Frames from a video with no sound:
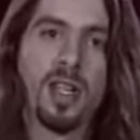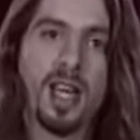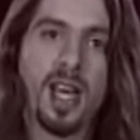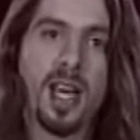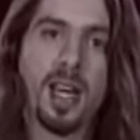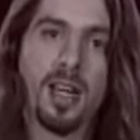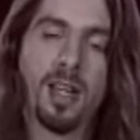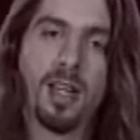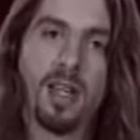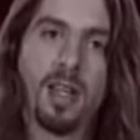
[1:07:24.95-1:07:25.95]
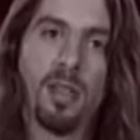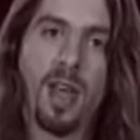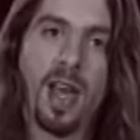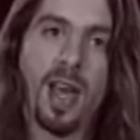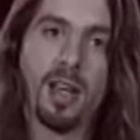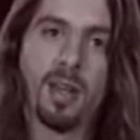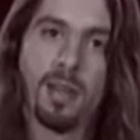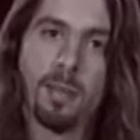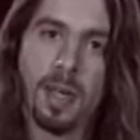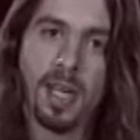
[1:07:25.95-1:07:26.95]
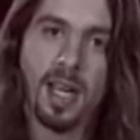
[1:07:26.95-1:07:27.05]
and that picking